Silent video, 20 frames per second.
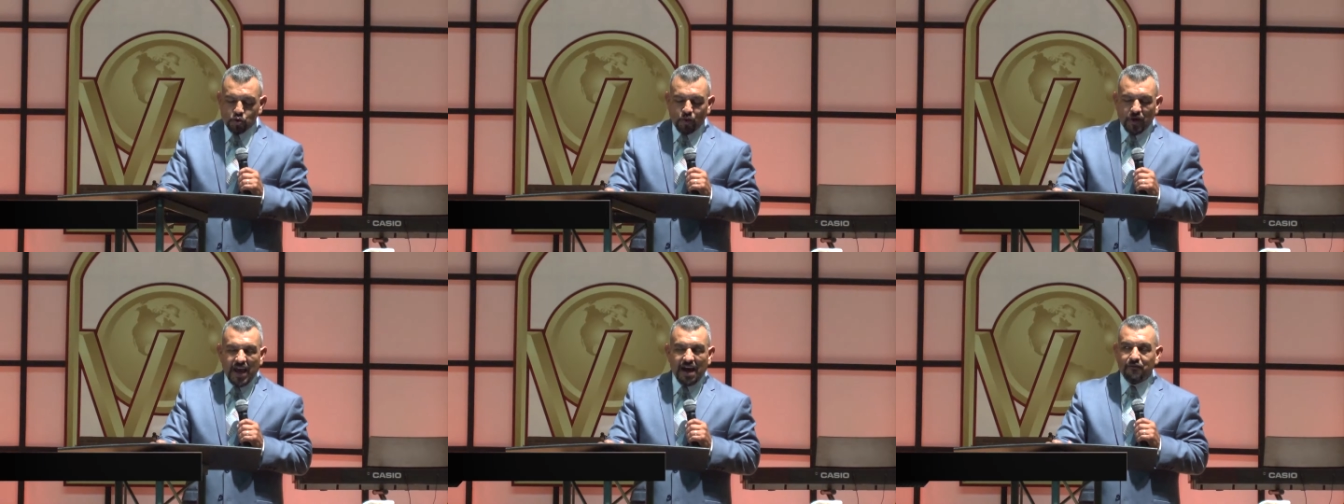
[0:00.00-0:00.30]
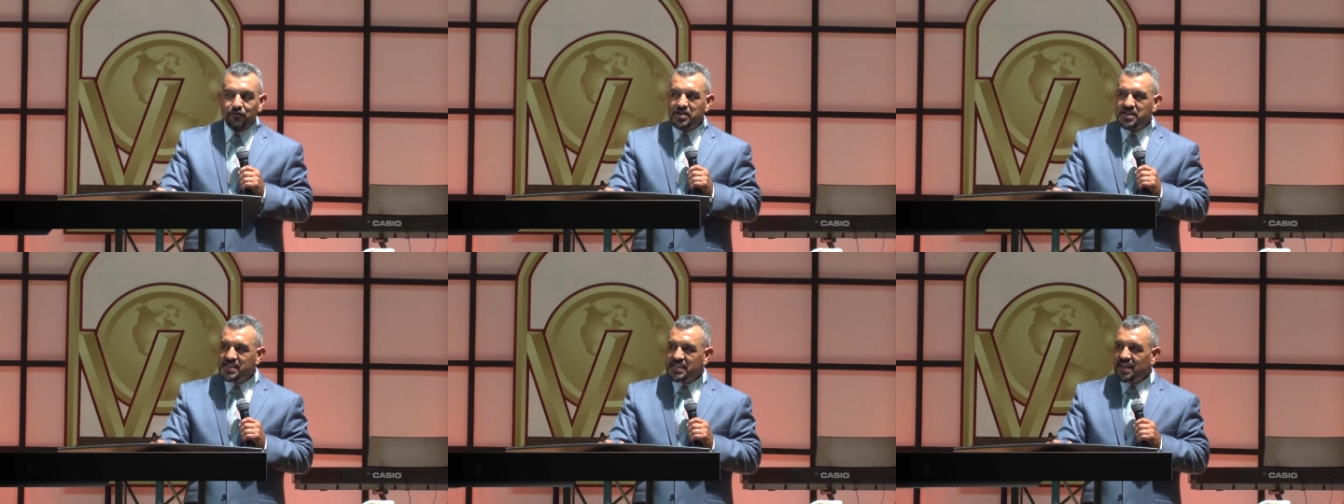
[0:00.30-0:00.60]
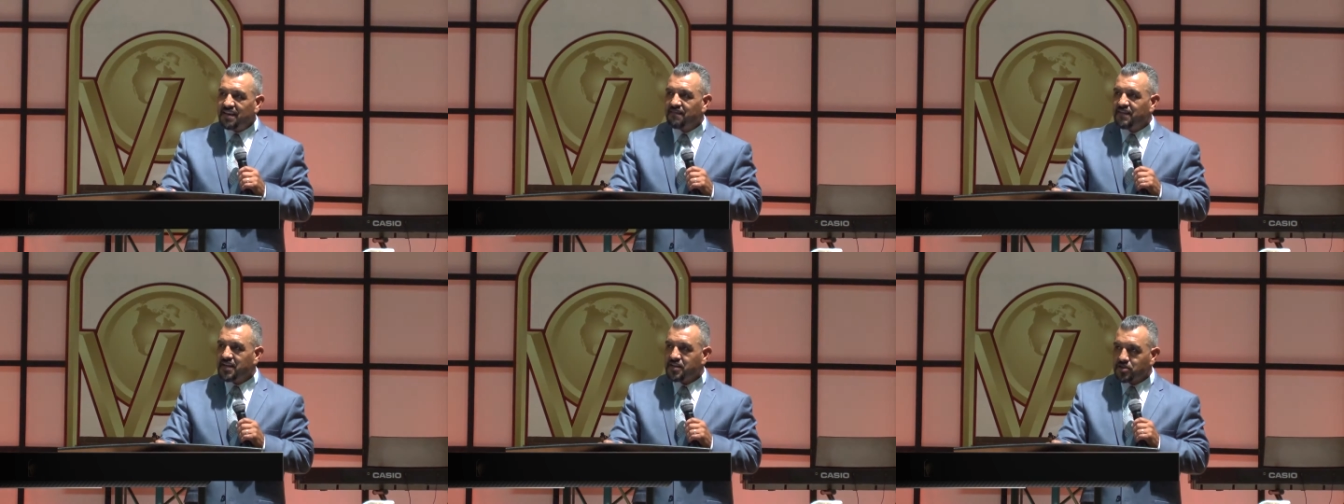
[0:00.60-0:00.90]
we have
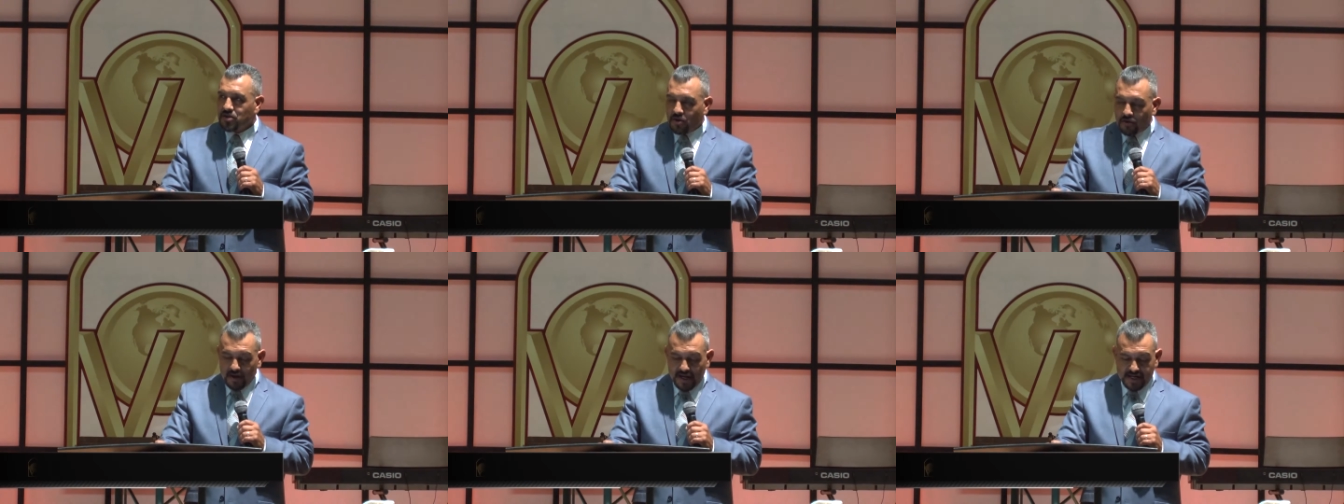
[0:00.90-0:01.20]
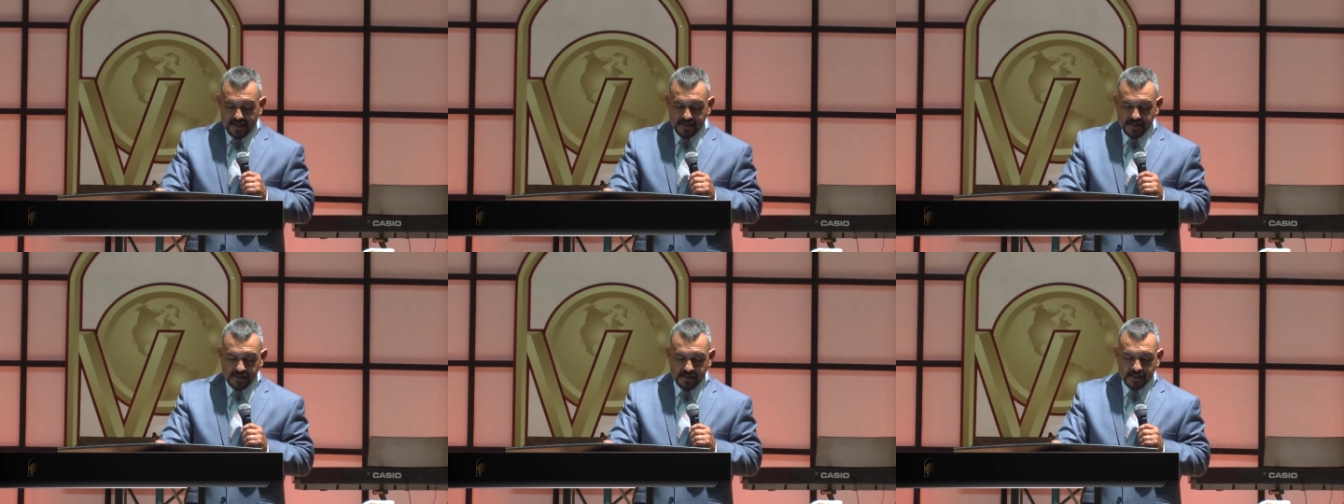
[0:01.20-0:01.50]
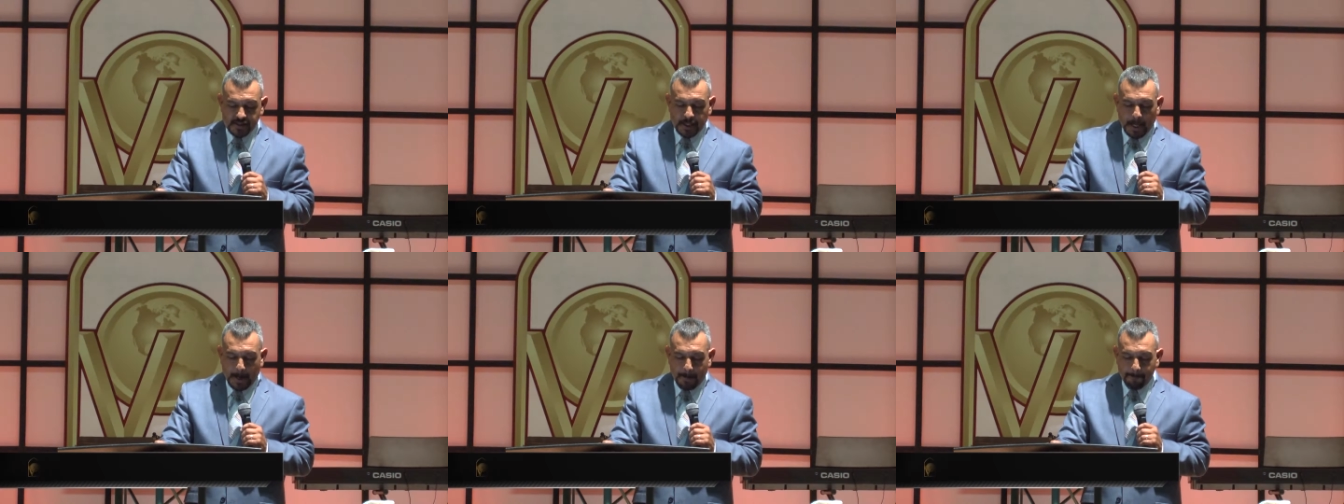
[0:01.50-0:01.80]
received His
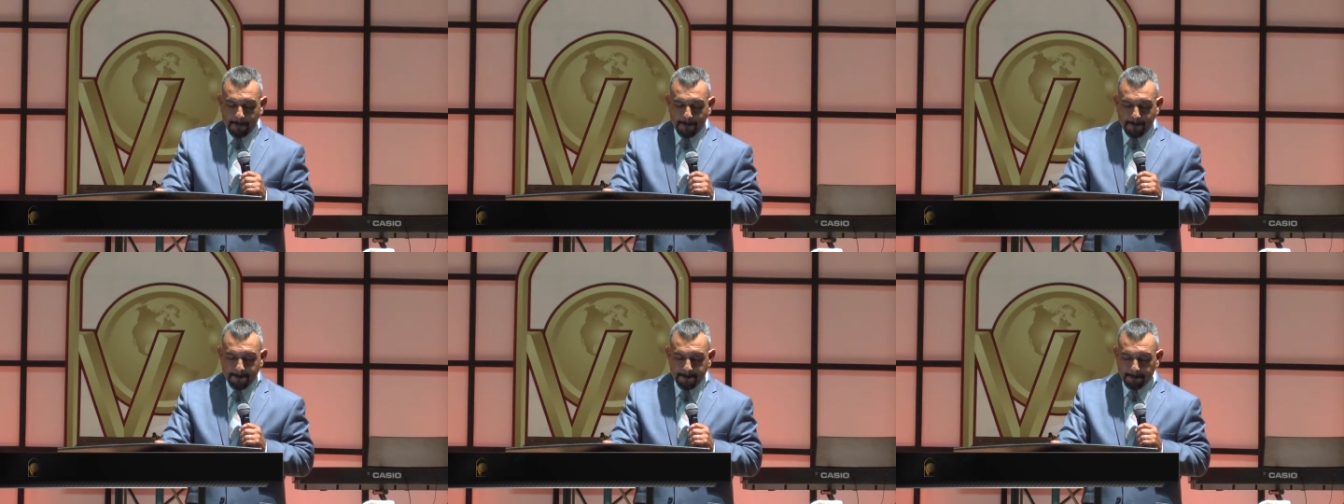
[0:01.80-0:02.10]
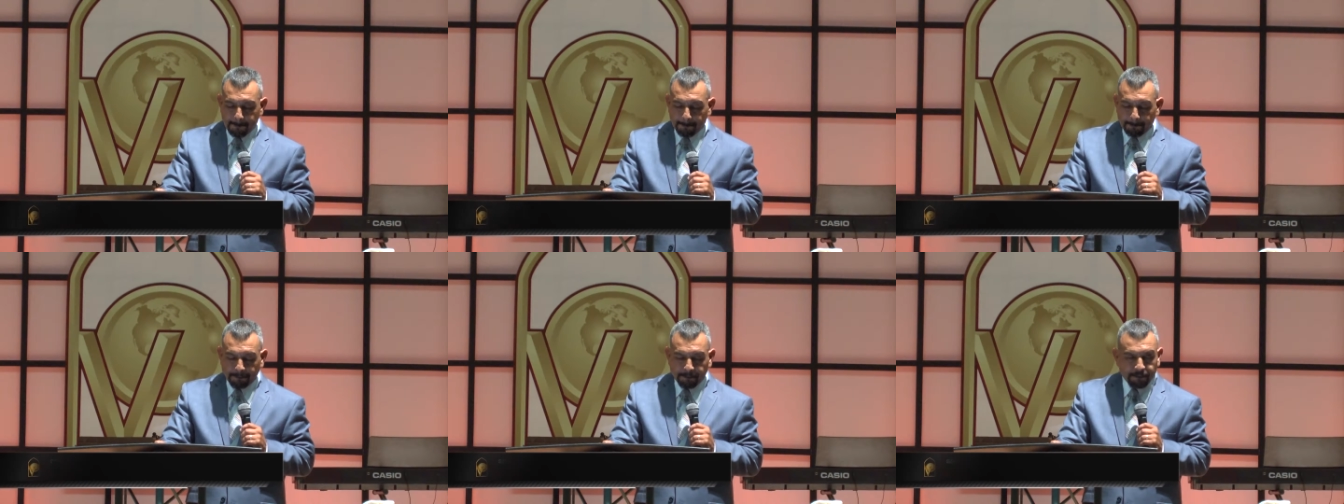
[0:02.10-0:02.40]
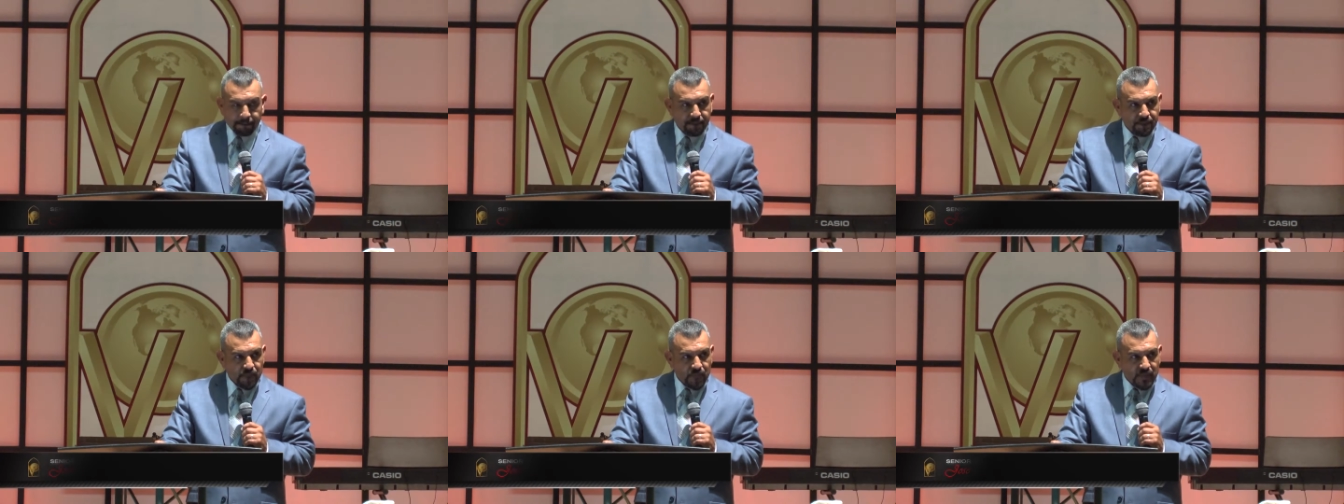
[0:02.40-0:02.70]
grace.
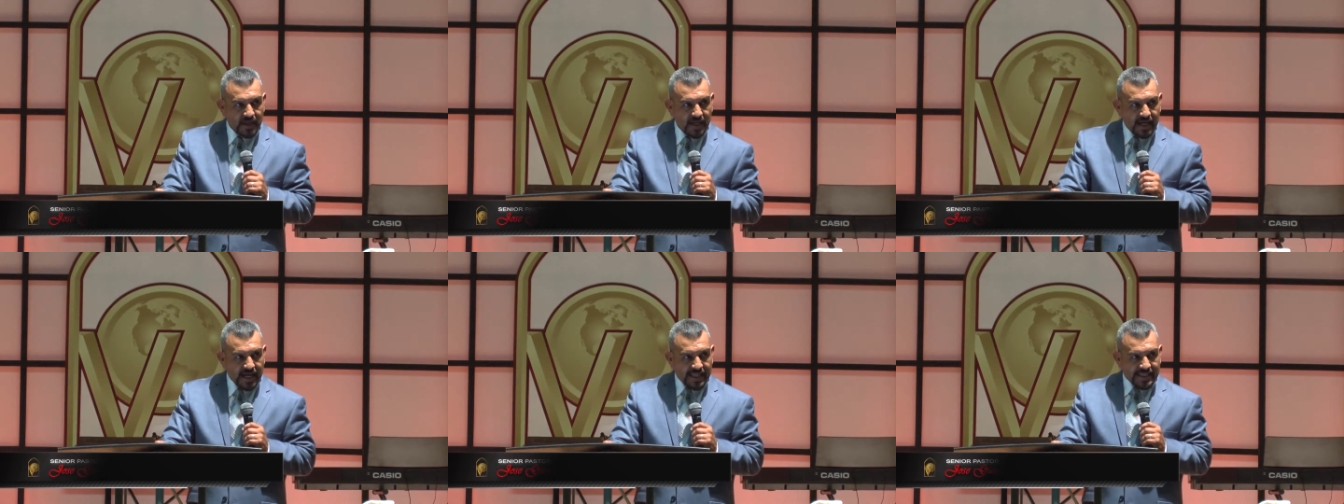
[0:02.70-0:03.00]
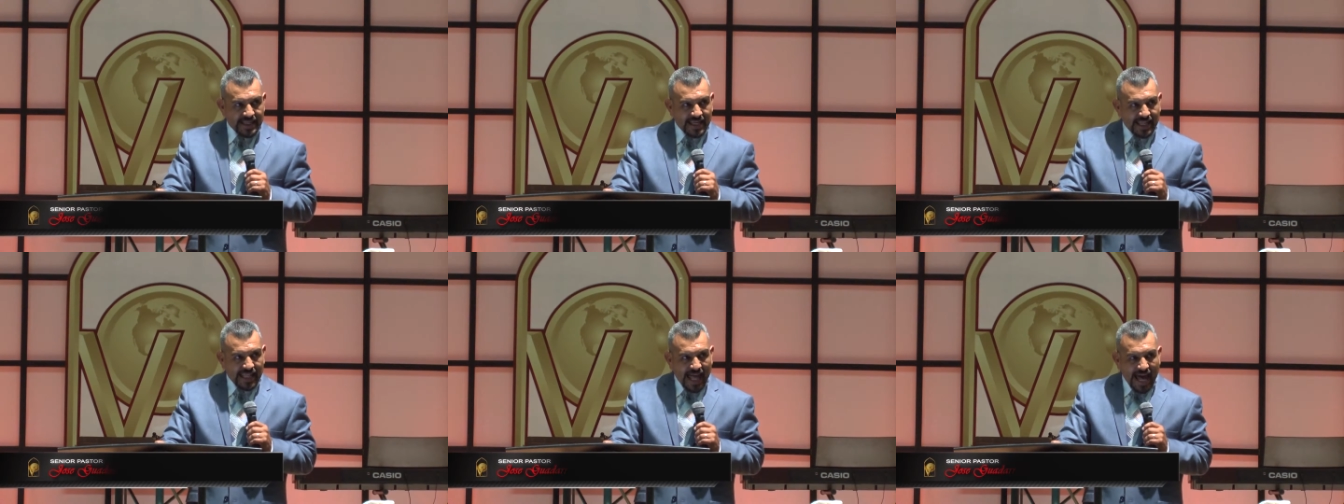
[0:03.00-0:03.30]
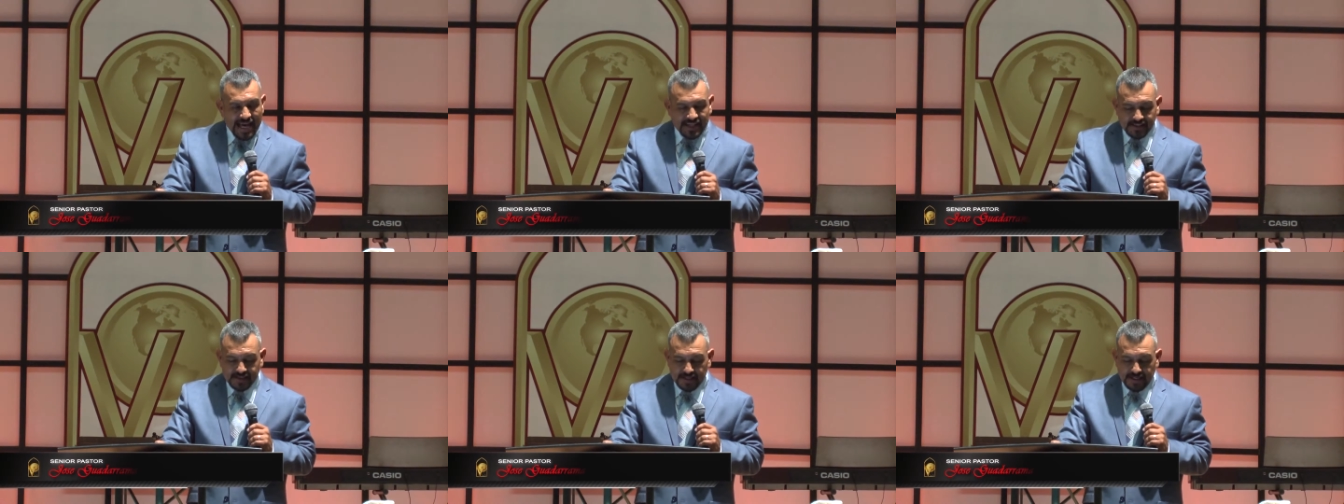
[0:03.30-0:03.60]
And then,
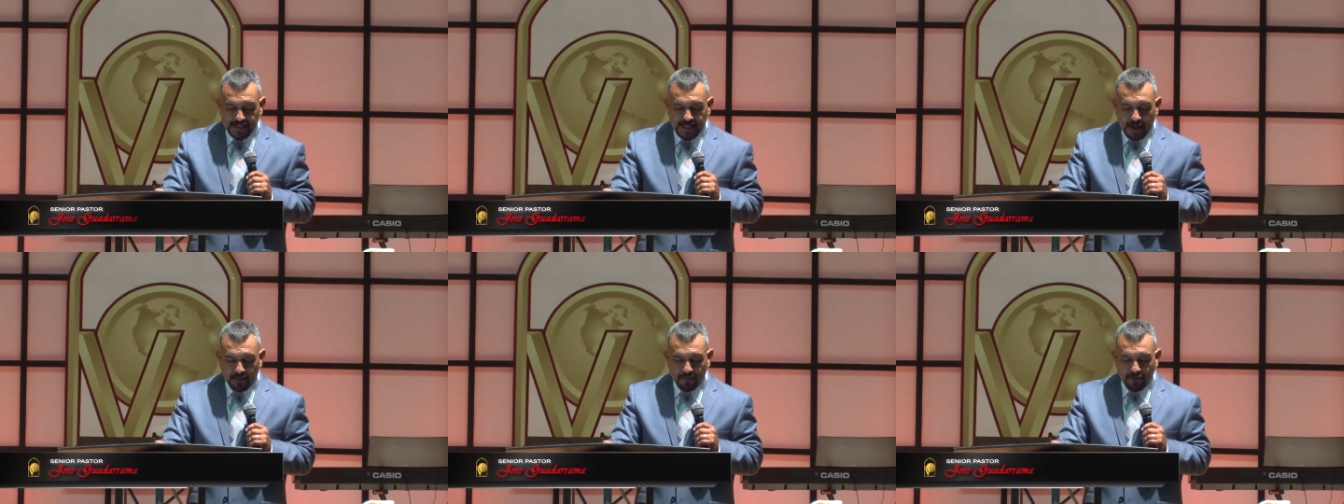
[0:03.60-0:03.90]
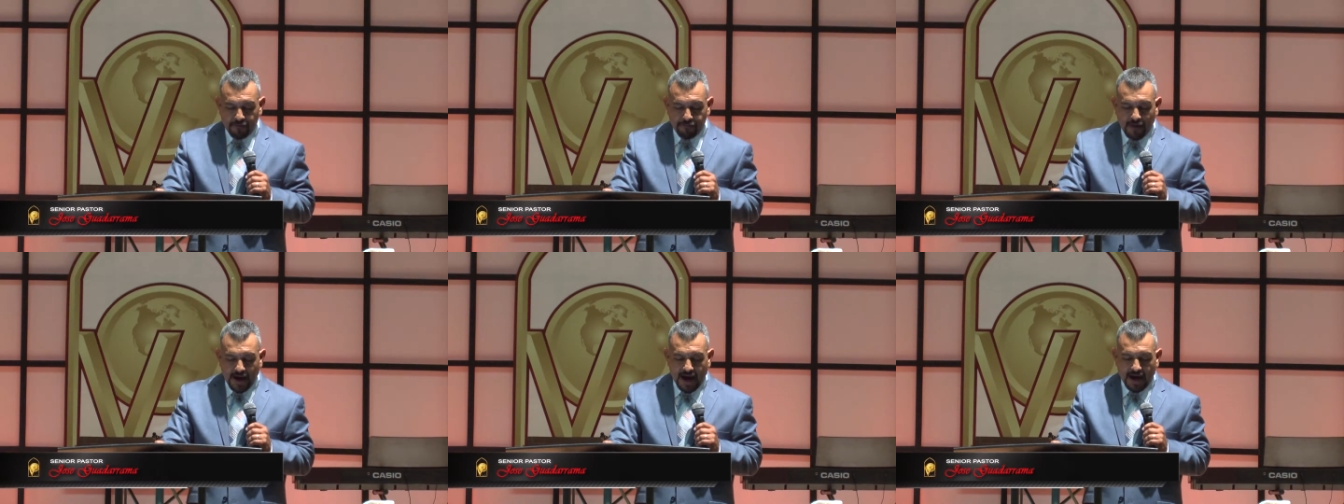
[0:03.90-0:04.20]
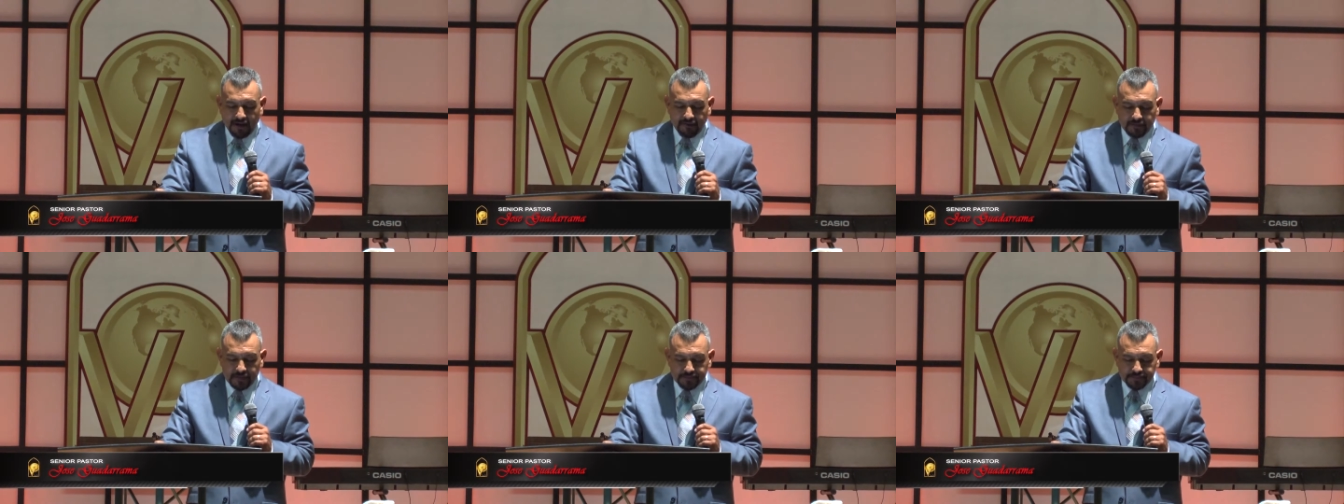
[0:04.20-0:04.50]
lastly, number
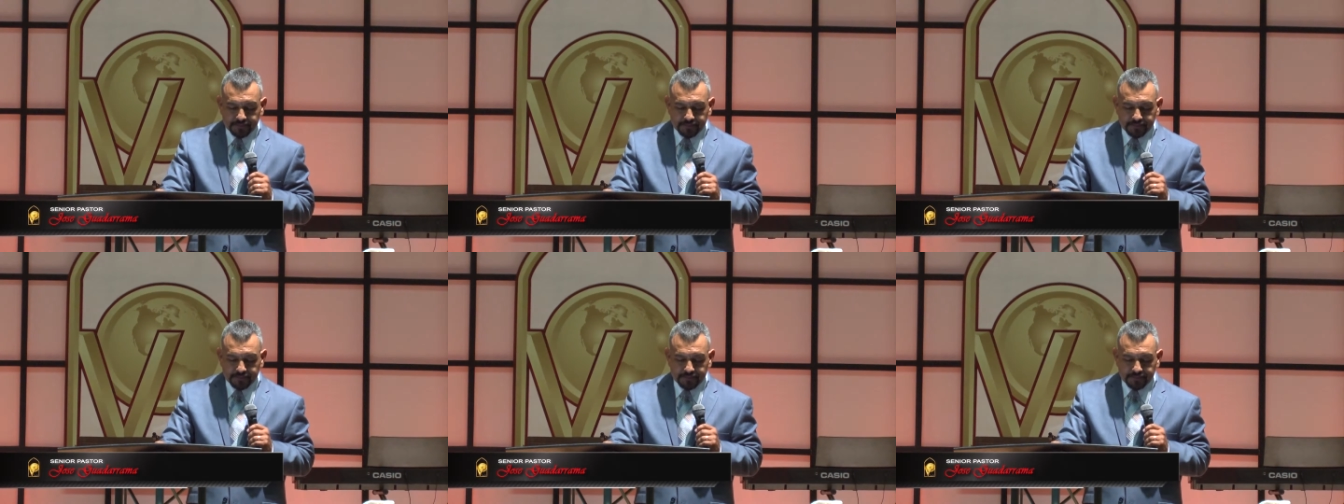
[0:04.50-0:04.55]
five,